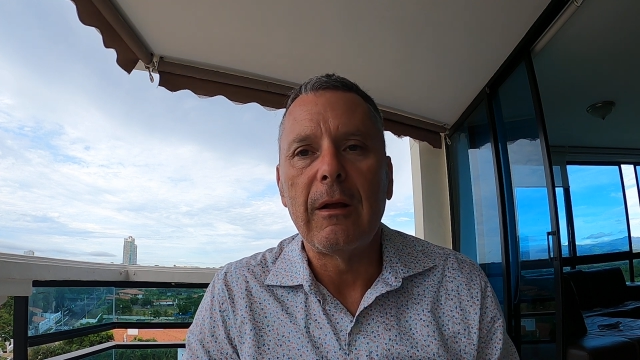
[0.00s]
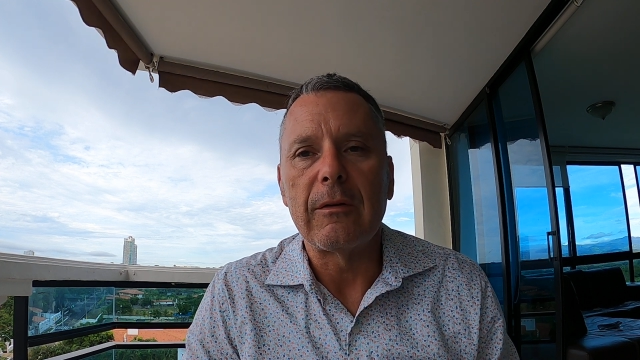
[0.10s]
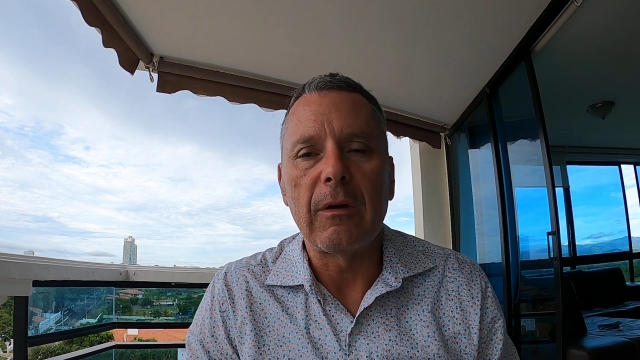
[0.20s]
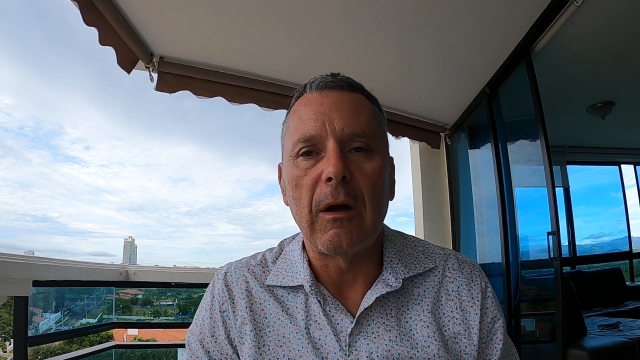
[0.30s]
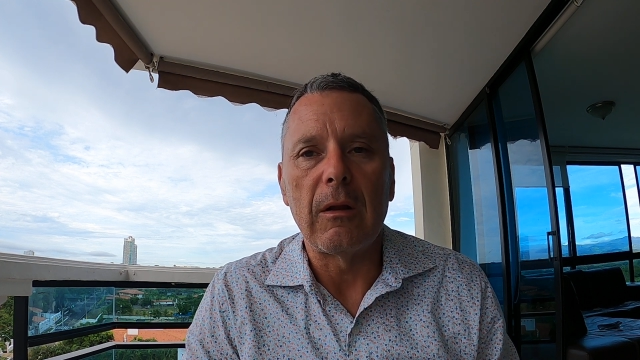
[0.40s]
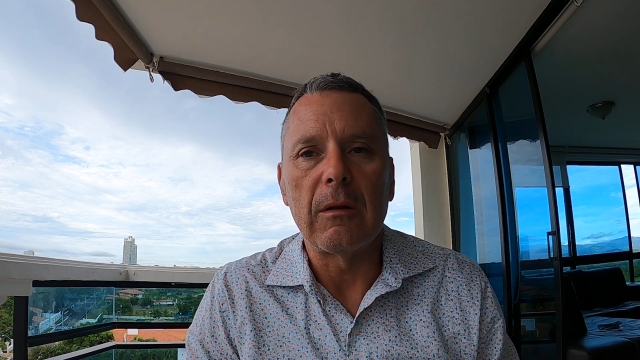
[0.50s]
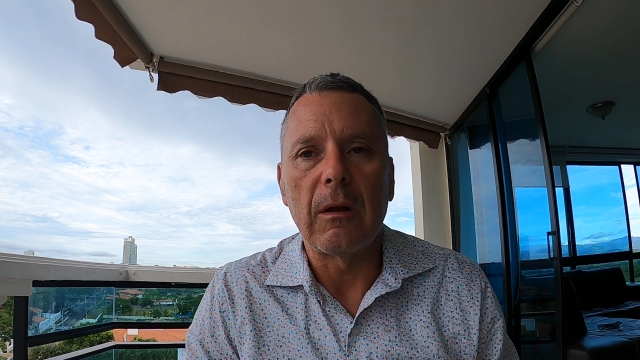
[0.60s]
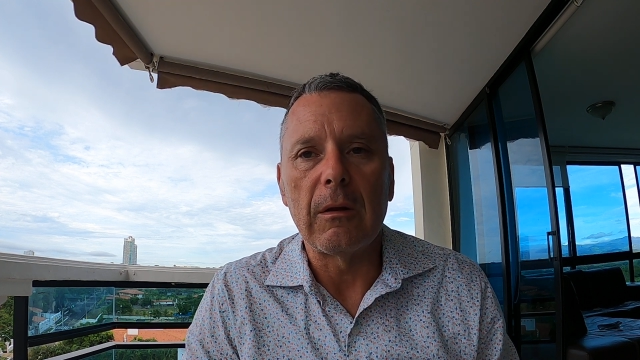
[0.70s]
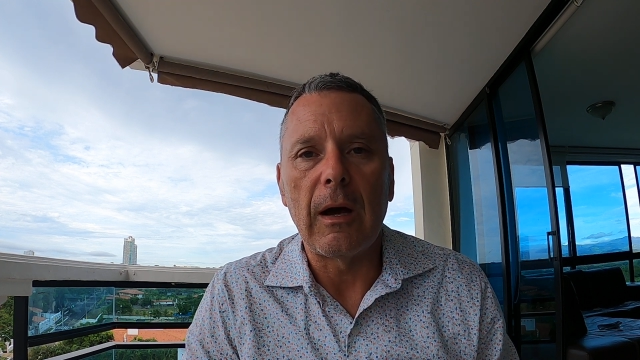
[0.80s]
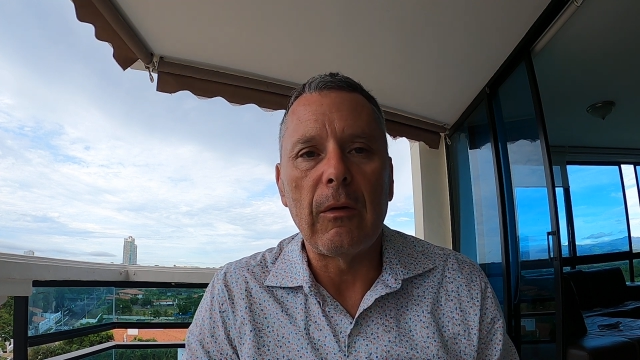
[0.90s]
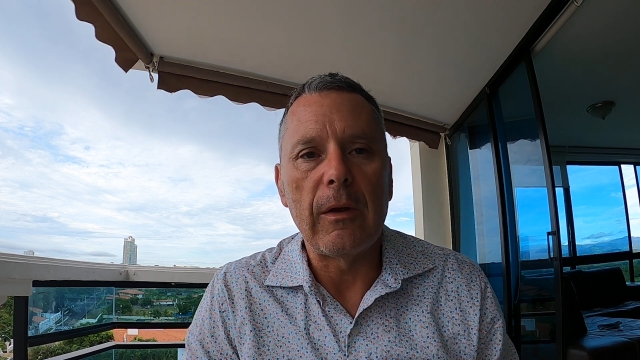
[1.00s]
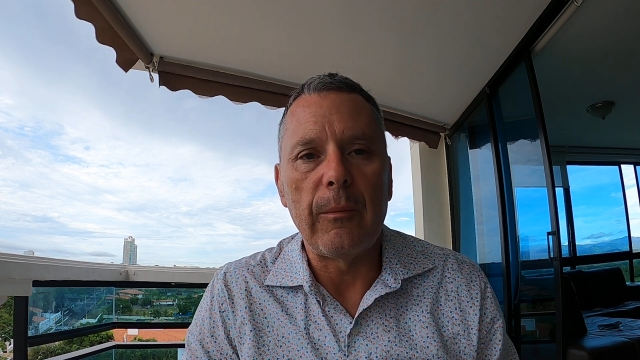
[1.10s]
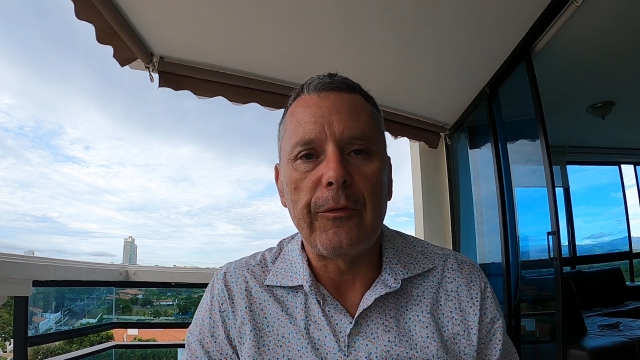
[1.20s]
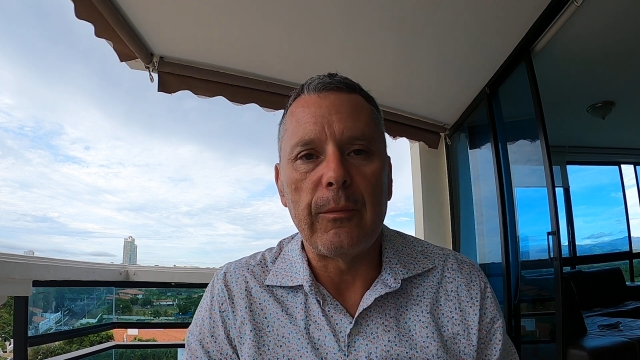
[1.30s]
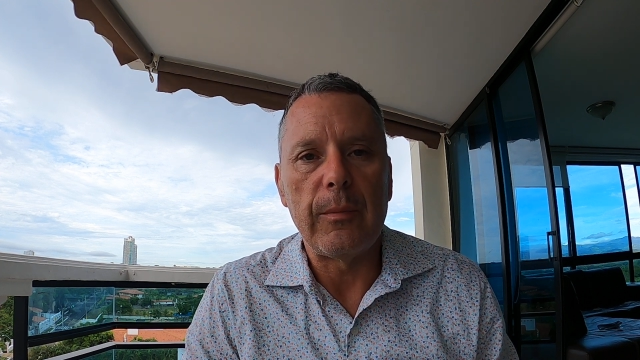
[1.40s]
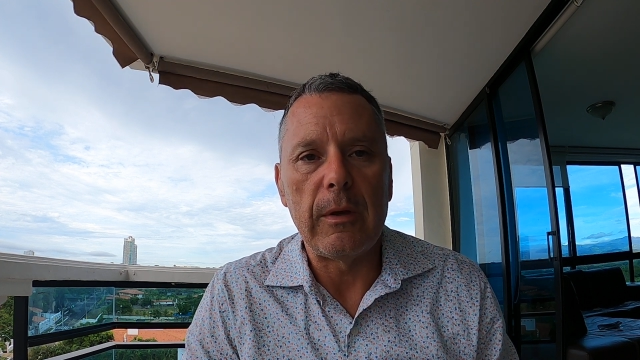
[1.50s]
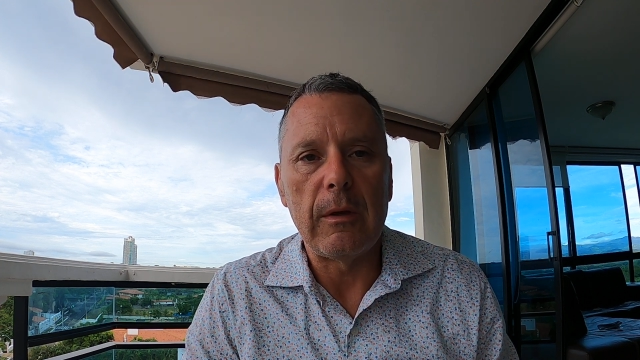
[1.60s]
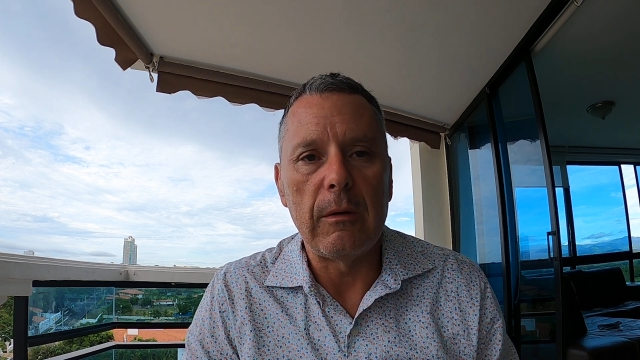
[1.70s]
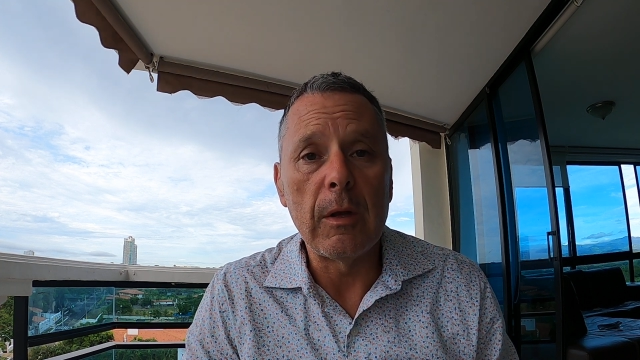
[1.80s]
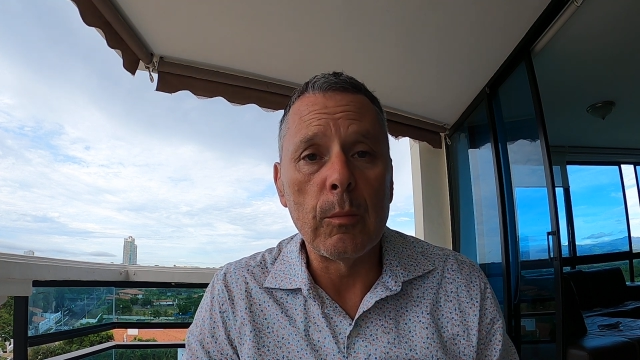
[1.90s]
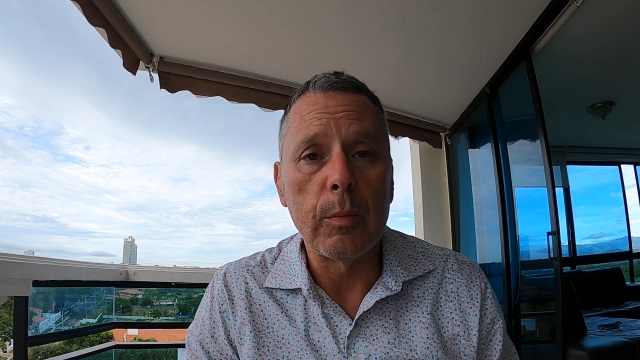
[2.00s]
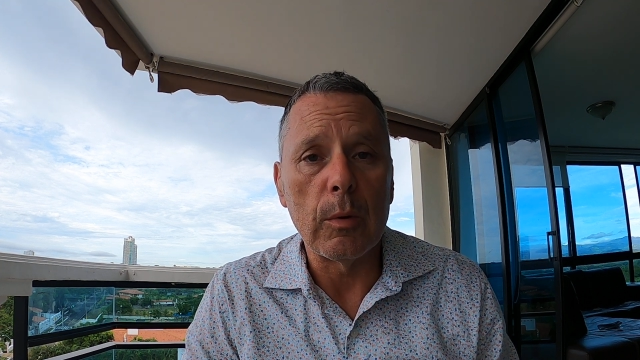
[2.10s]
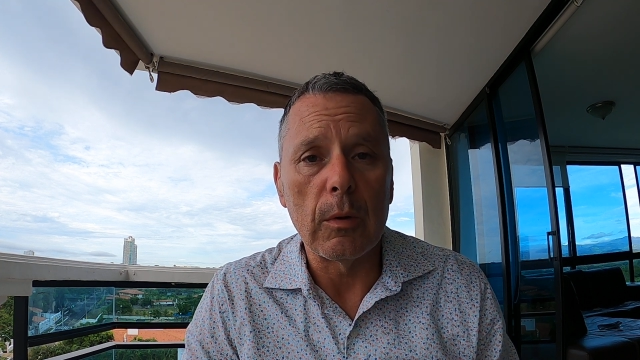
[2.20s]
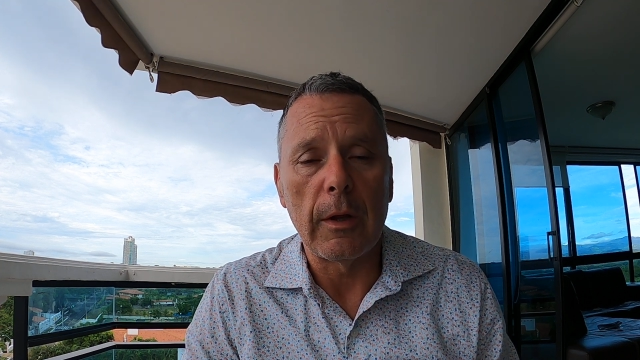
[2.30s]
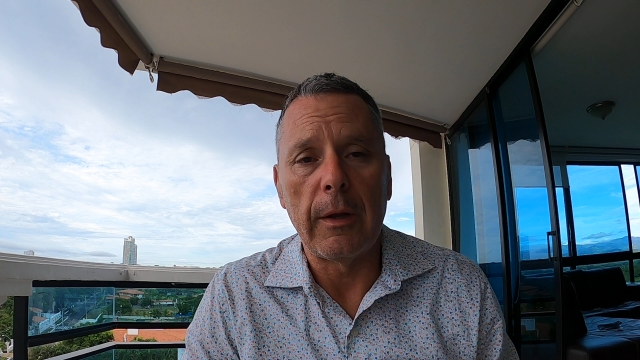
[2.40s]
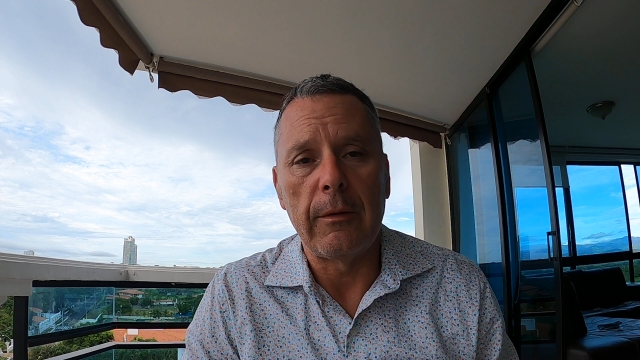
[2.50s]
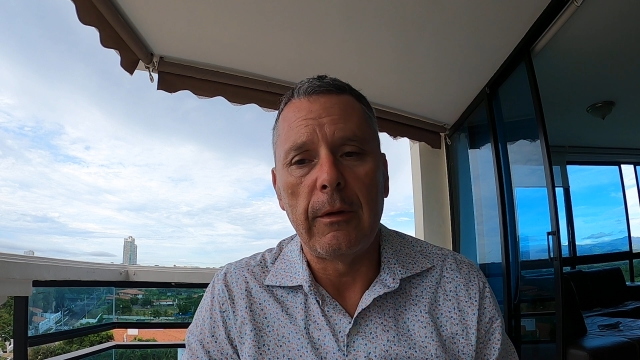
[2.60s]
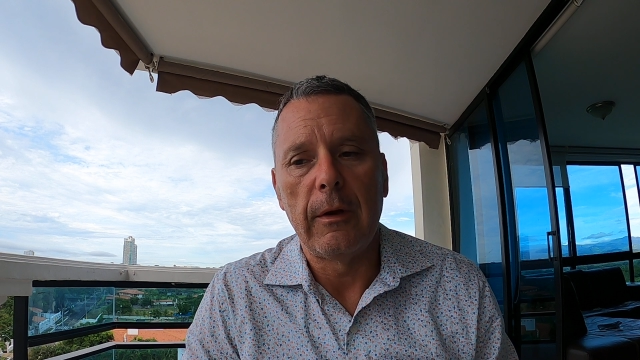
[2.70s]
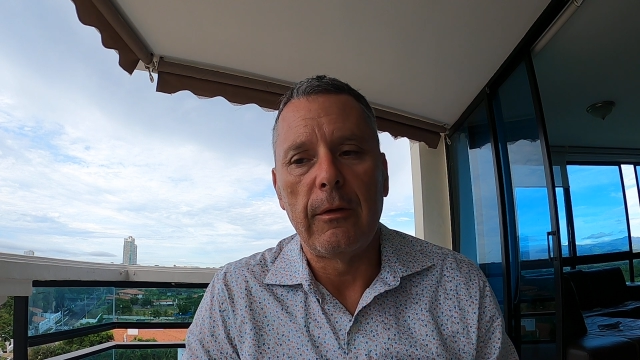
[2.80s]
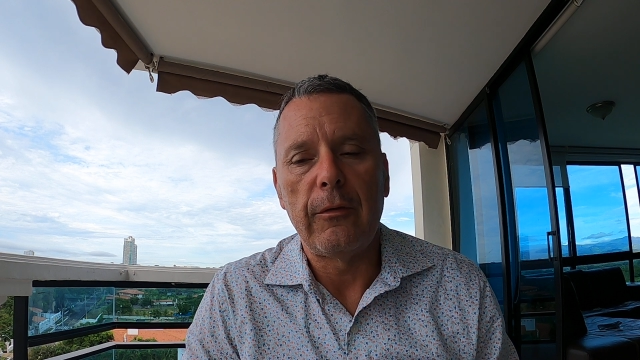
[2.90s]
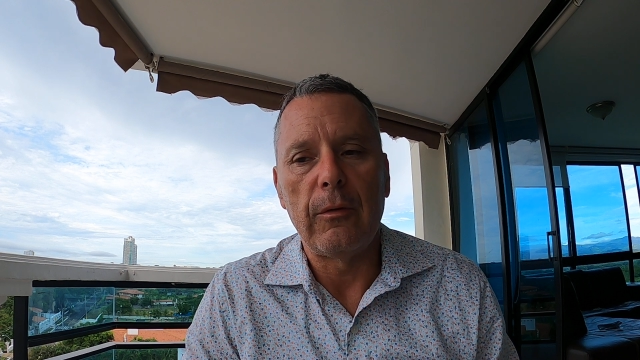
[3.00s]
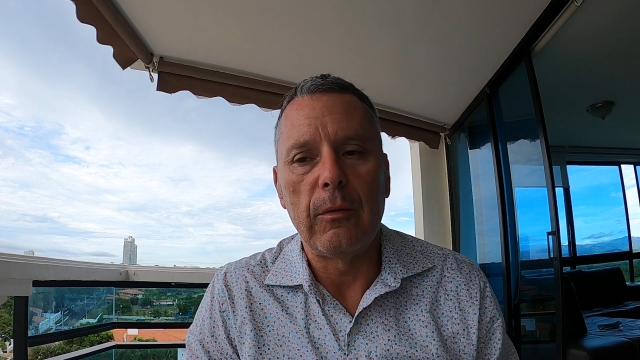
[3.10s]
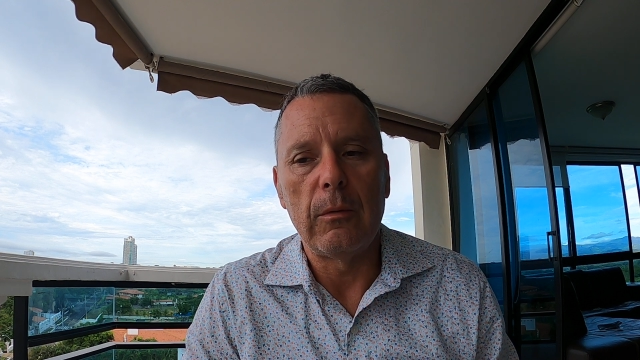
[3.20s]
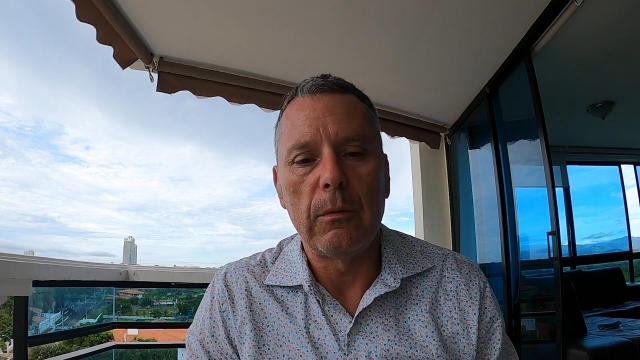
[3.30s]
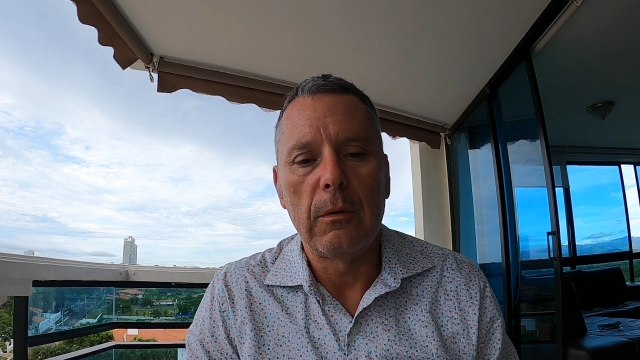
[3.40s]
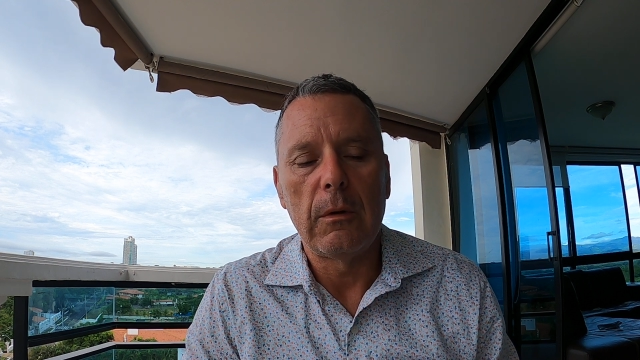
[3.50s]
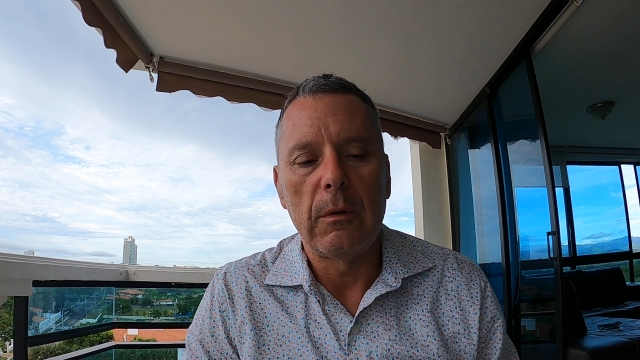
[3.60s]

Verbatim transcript: to not allow them to be nimble and to